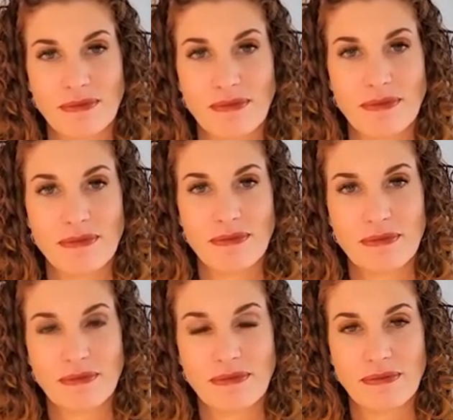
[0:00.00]

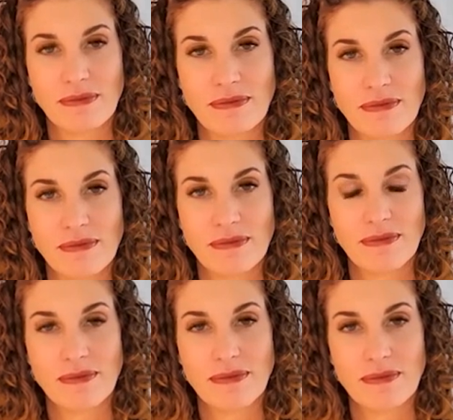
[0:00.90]

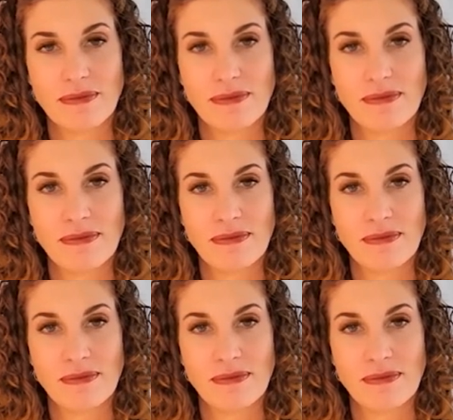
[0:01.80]
This person isn't speaking.